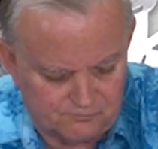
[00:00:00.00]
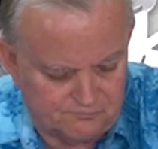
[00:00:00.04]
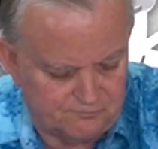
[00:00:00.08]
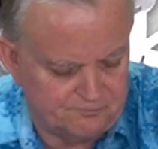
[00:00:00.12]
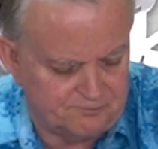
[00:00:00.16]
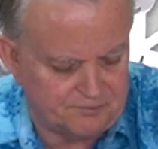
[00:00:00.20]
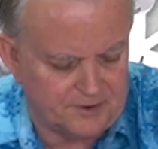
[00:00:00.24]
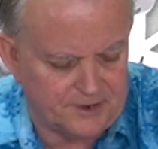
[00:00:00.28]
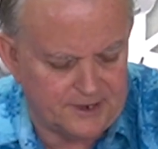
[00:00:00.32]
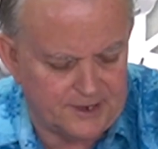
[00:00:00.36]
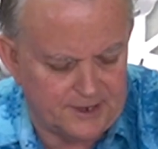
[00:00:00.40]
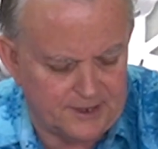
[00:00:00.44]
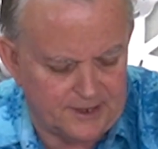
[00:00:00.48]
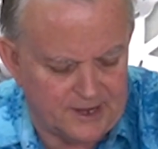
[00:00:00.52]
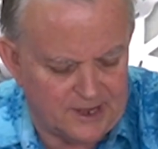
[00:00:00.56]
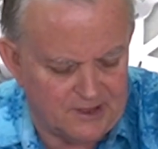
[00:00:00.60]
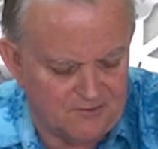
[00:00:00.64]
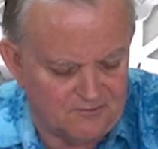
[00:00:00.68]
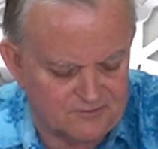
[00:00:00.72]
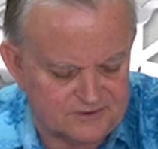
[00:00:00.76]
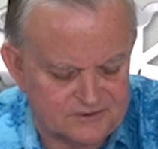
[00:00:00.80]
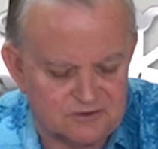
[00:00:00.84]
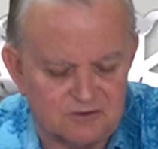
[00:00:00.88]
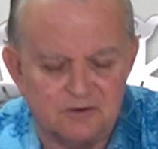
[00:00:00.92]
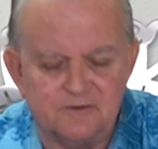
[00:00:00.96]
bean, it
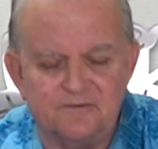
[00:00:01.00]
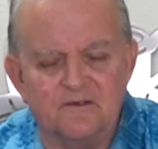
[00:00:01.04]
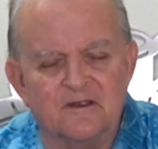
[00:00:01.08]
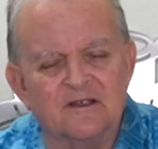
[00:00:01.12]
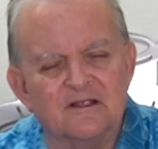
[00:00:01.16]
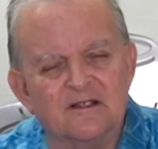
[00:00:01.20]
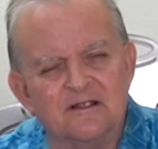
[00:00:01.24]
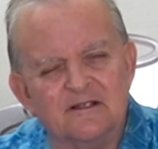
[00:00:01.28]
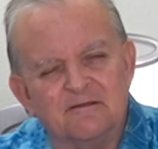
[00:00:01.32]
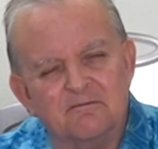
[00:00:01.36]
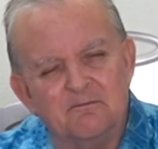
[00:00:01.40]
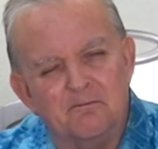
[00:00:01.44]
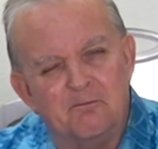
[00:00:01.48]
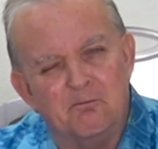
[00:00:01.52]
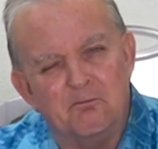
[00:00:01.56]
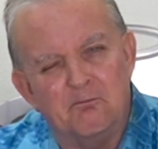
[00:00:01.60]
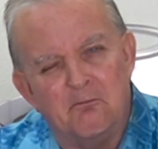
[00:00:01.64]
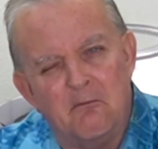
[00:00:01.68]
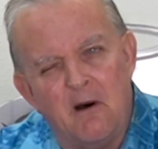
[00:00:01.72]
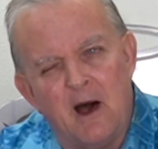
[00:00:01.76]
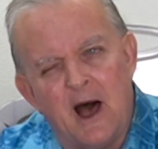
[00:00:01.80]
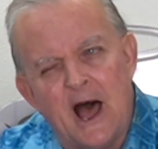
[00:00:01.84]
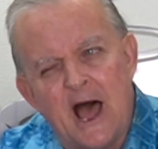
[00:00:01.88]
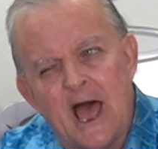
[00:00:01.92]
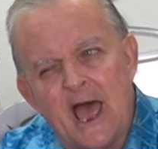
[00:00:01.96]
was sort of a
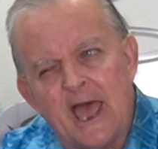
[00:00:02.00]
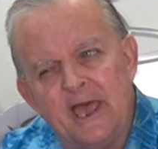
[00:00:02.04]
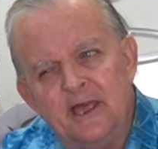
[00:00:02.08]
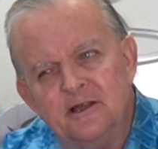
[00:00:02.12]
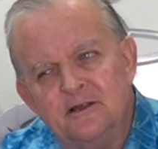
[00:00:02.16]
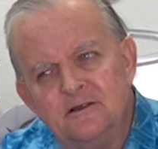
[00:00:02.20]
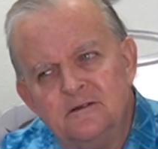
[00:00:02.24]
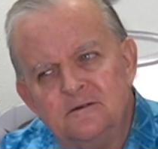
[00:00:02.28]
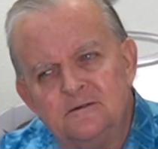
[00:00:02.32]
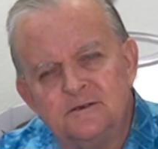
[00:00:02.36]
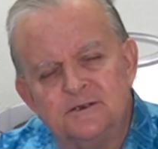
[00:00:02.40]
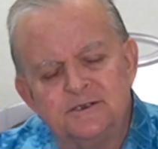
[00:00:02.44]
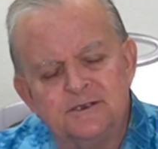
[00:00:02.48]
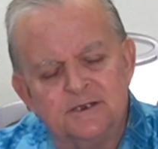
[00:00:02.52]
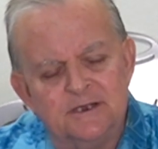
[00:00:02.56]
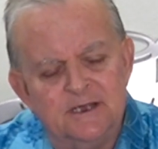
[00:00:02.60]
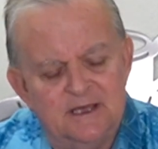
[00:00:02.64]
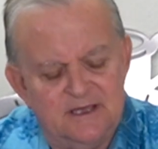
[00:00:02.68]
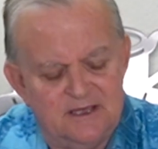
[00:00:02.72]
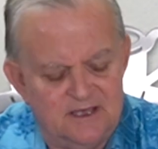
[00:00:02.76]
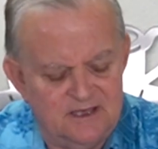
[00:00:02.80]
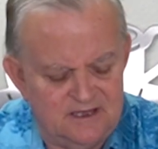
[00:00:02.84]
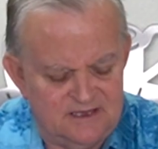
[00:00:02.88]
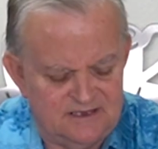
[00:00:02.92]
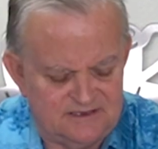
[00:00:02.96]
mild,
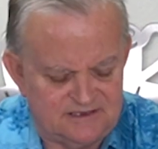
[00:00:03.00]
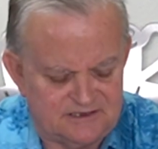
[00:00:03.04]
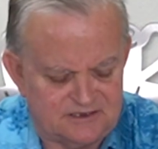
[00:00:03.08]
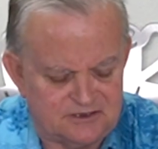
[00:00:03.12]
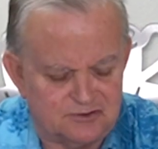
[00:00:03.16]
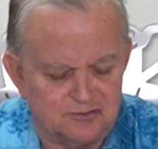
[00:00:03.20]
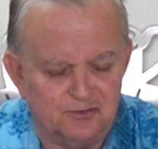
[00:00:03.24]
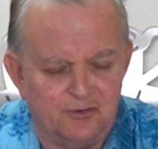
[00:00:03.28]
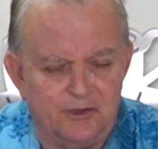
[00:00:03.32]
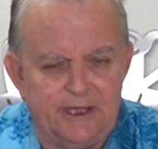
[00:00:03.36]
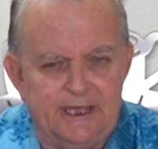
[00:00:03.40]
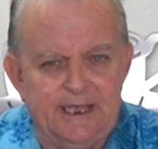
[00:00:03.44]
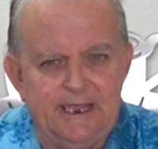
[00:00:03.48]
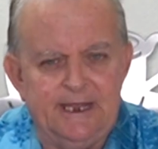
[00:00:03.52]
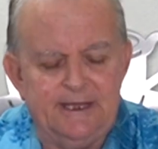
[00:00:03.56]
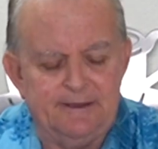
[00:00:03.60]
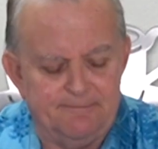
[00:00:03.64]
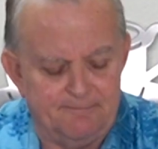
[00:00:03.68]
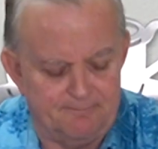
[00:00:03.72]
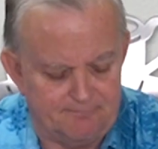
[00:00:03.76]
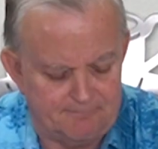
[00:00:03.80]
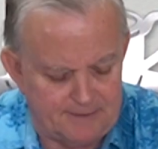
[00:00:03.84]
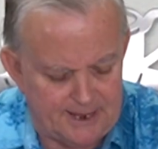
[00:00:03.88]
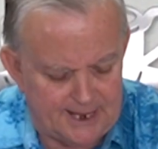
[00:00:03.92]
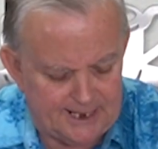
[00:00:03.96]
sweet
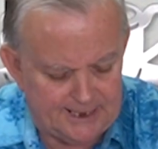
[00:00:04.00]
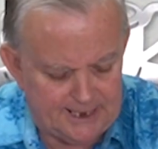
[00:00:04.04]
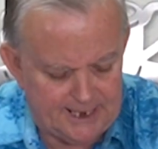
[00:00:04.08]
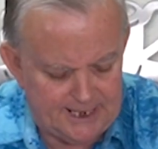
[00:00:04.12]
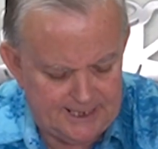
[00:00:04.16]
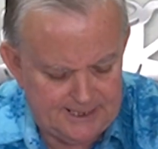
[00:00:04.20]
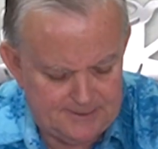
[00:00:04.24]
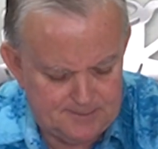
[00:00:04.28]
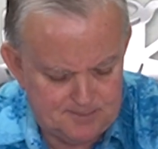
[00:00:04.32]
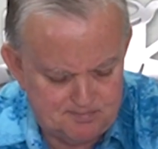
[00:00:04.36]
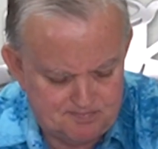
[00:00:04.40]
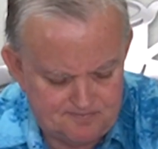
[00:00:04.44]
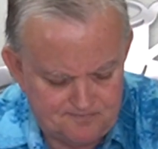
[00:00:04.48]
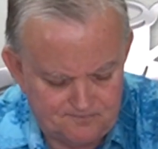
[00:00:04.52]
melon.